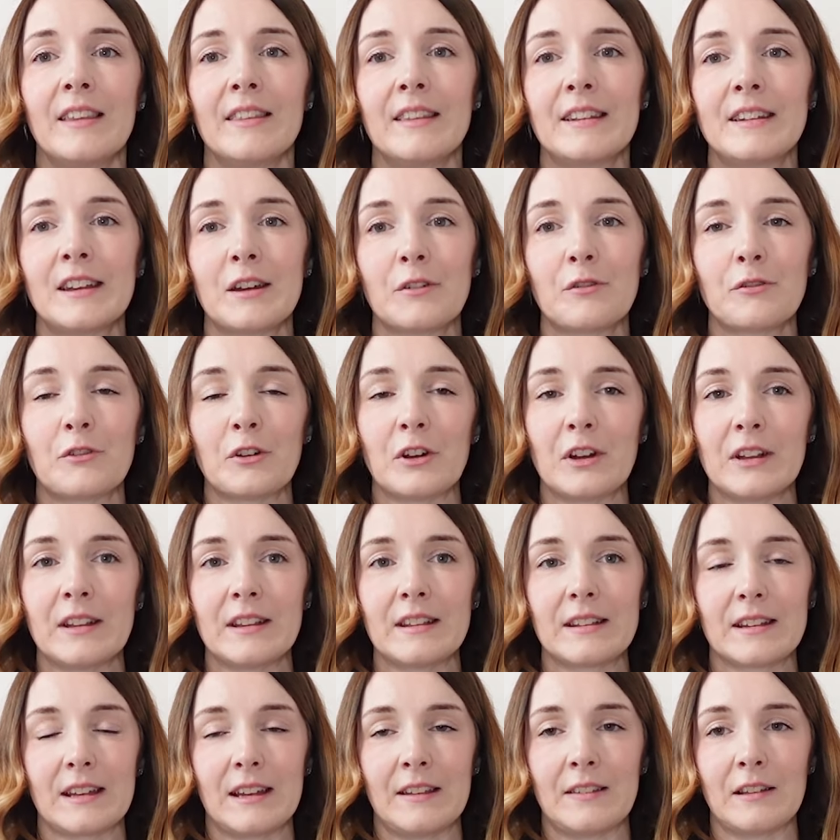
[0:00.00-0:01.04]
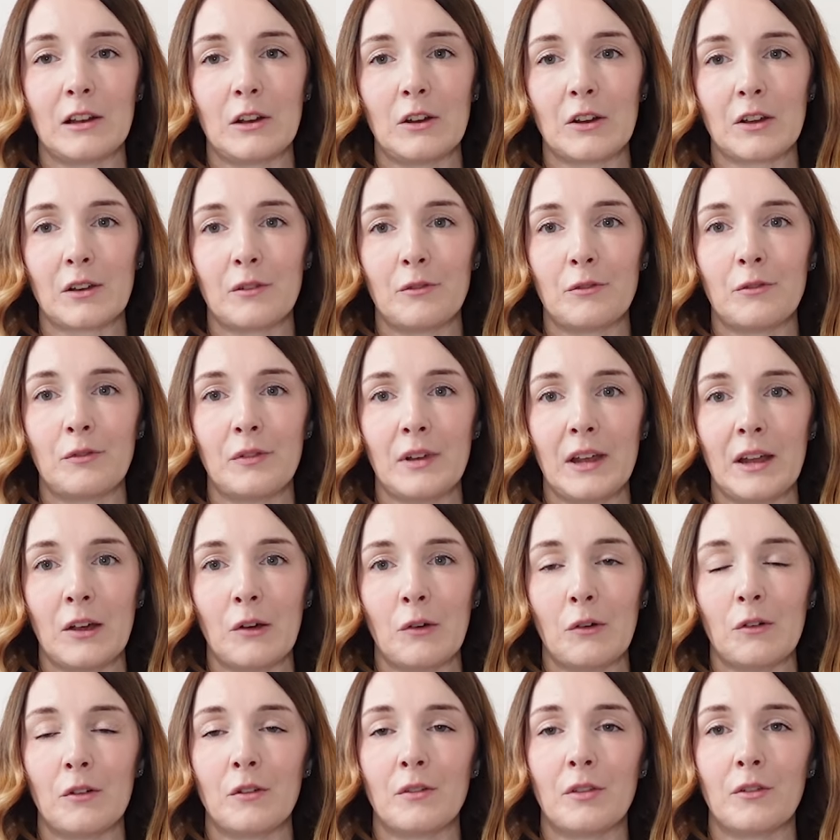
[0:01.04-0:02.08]
the difference in the look and
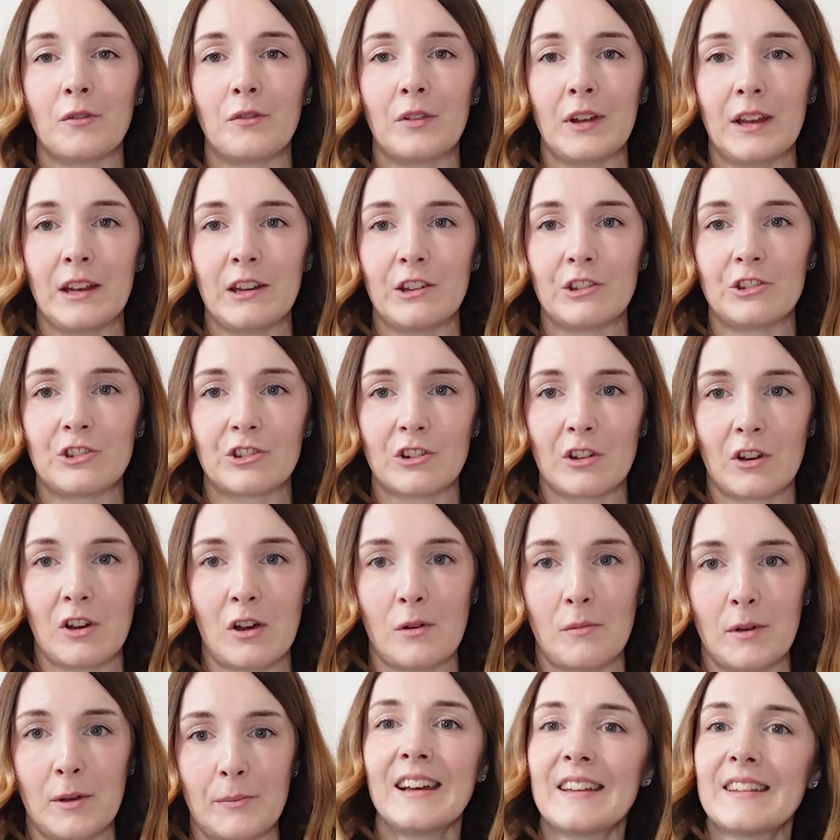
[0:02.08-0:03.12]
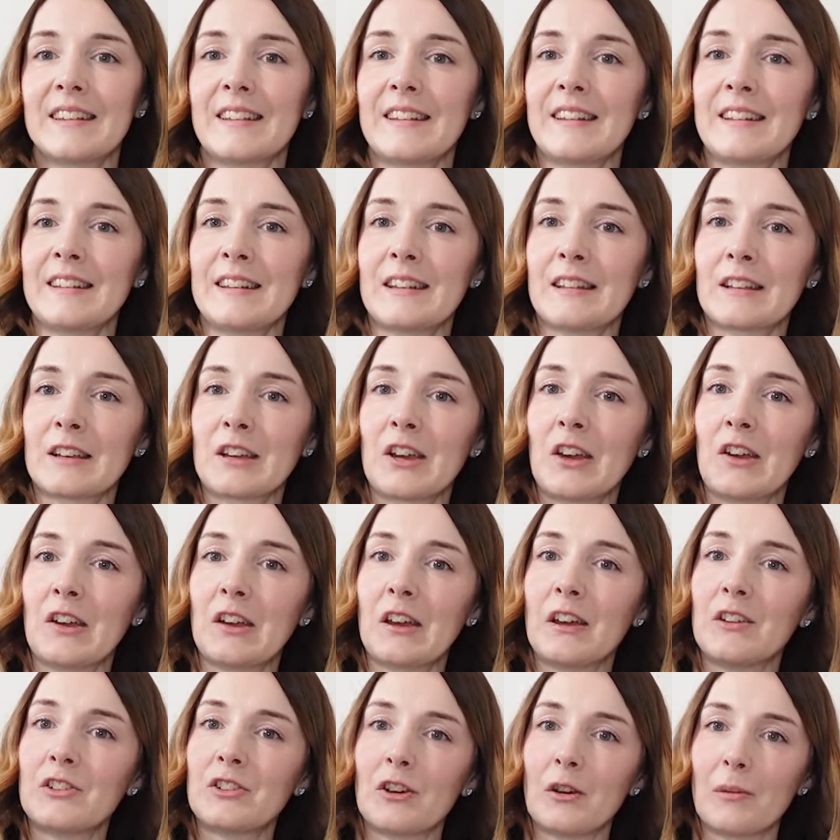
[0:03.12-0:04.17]
feel of the finished garment. So this is a
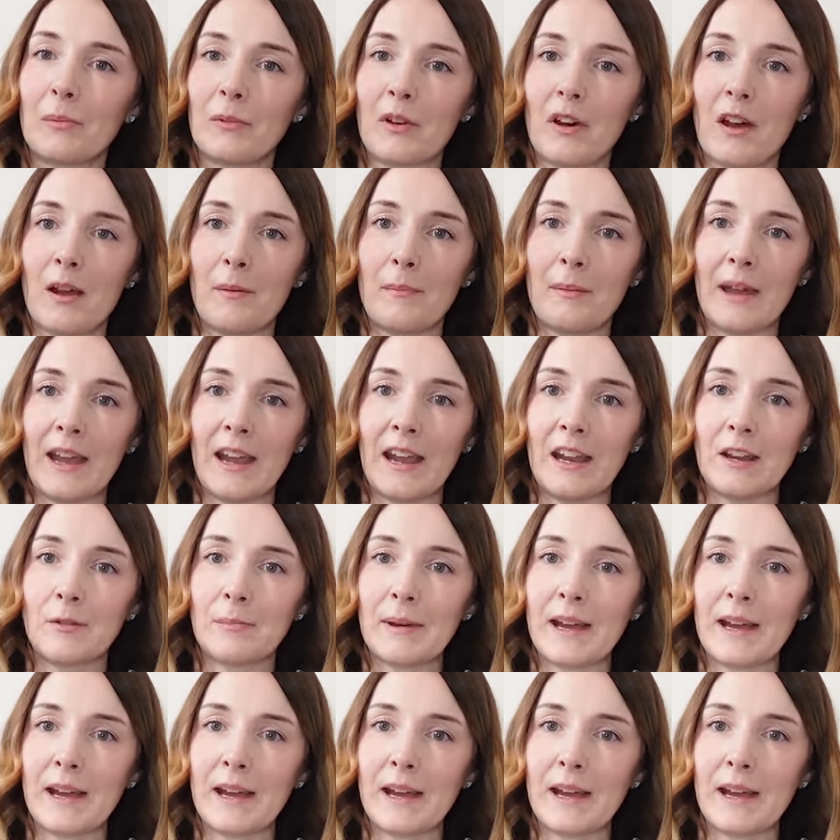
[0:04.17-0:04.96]
Coco top that I made